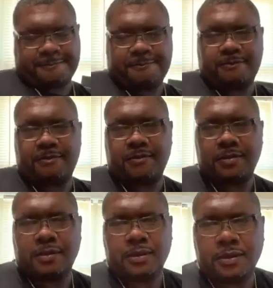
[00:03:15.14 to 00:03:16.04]
Black
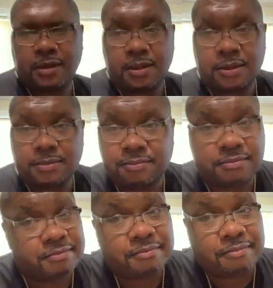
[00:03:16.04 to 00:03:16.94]
and blue.
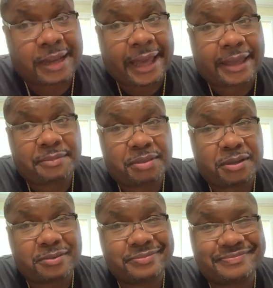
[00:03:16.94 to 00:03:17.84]
Black and
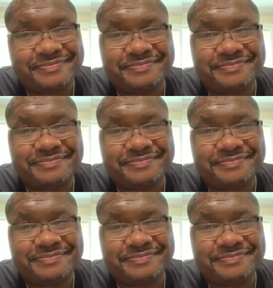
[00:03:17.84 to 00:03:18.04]
blue.